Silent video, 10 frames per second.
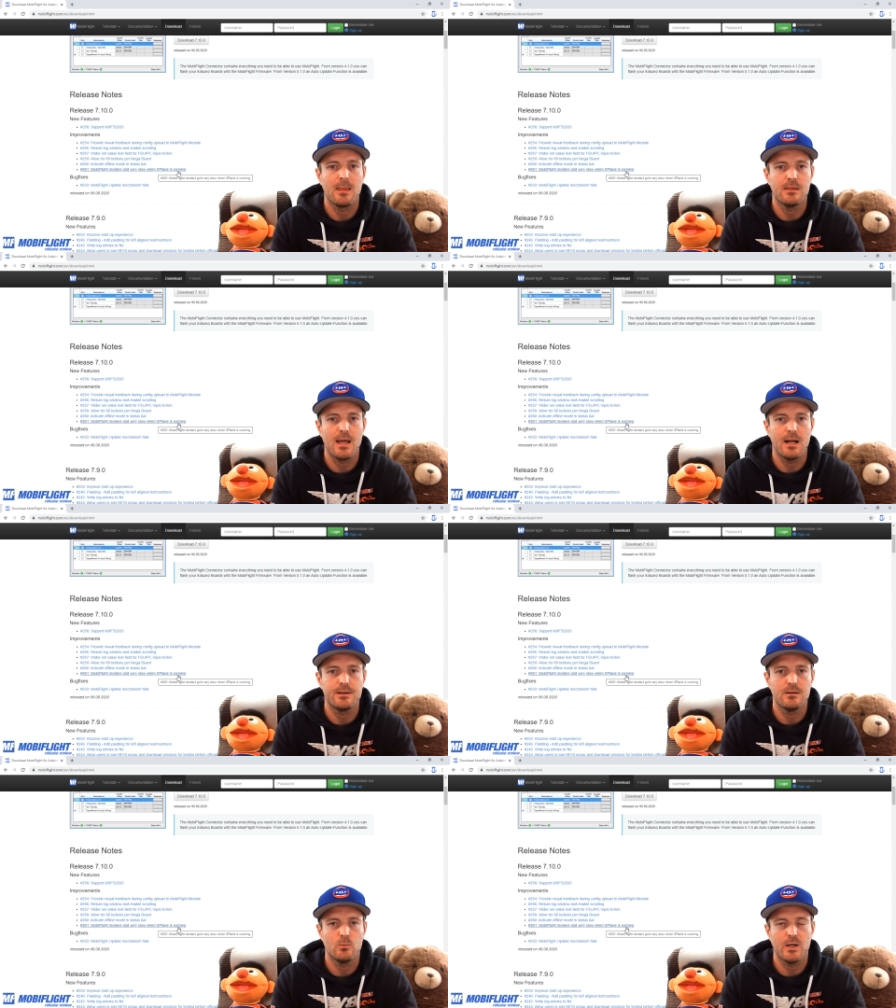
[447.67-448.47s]
that
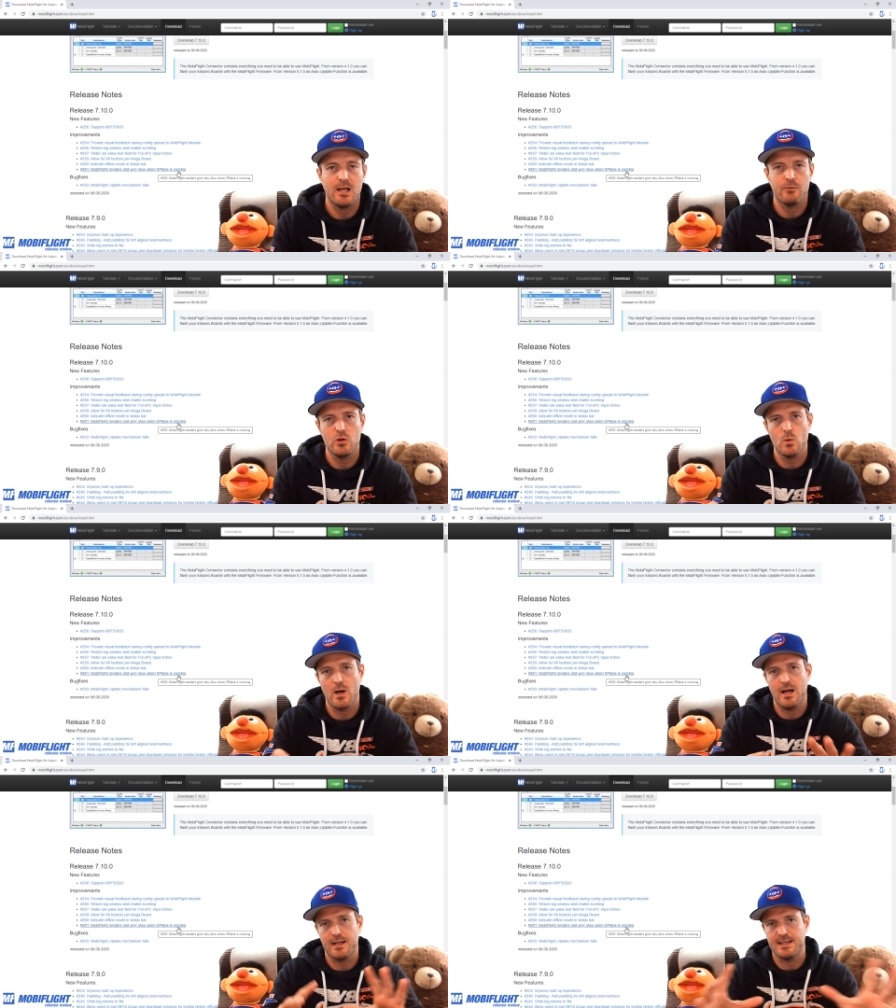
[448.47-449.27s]
whenever you
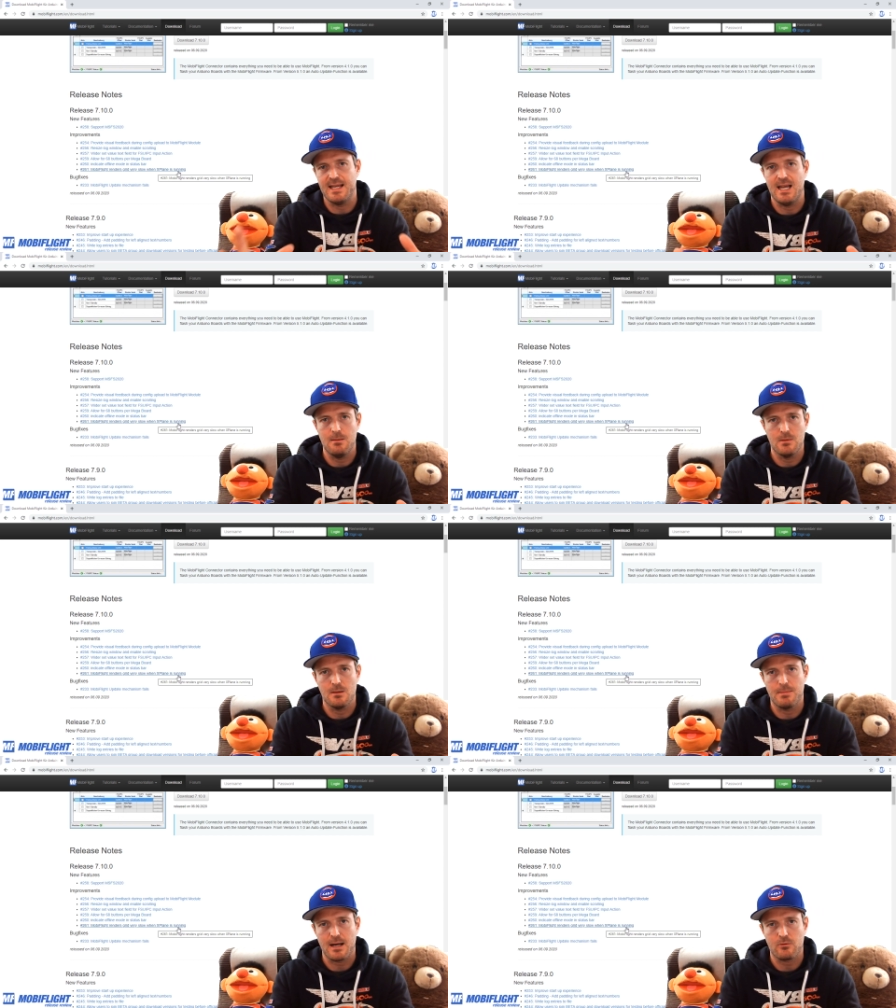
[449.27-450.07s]
had a game in the
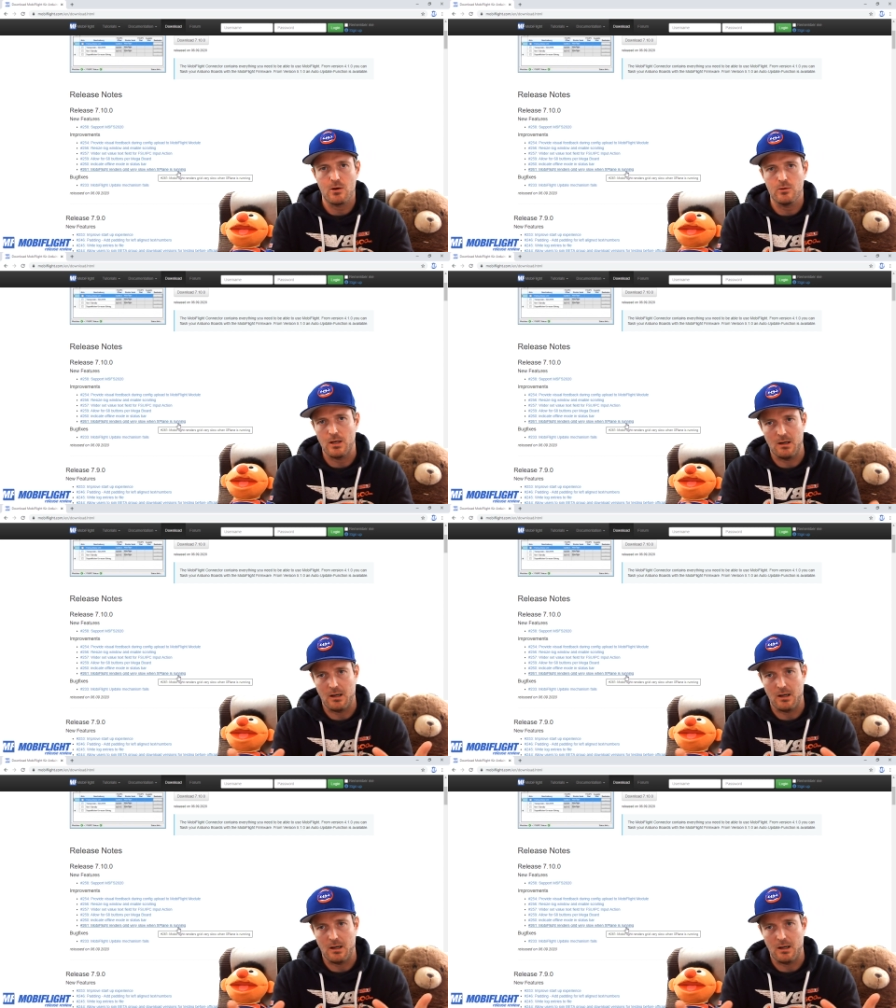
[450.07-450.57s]
background,